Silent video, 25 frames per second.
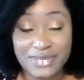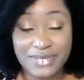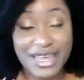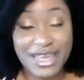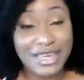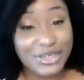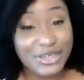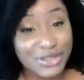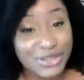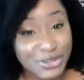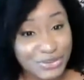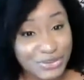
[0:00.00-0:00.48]

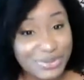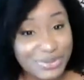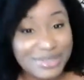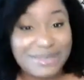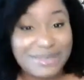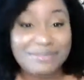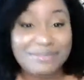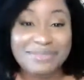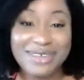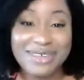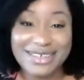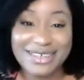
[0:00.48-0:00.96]
and do
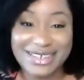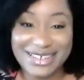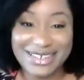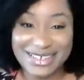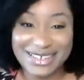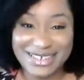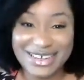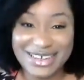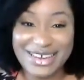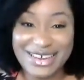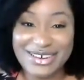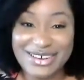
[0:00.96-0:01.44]
something that
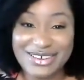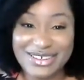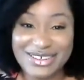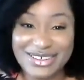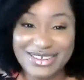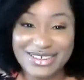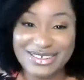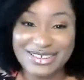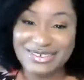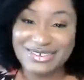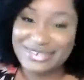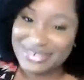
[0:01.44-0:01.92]
scares
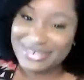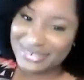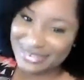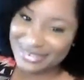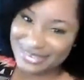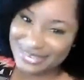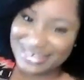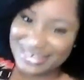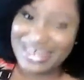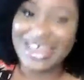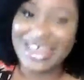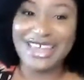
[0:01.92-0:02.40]
you
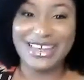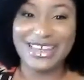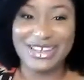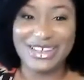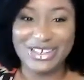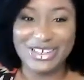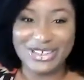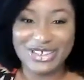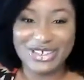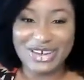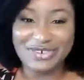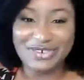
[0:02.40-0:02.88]

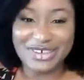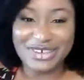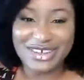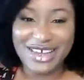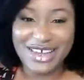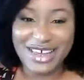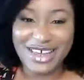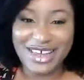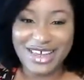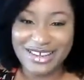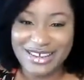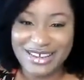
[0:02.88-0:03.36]
each and every
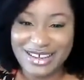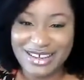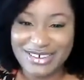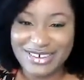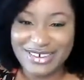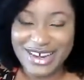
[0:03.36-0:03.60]
day. All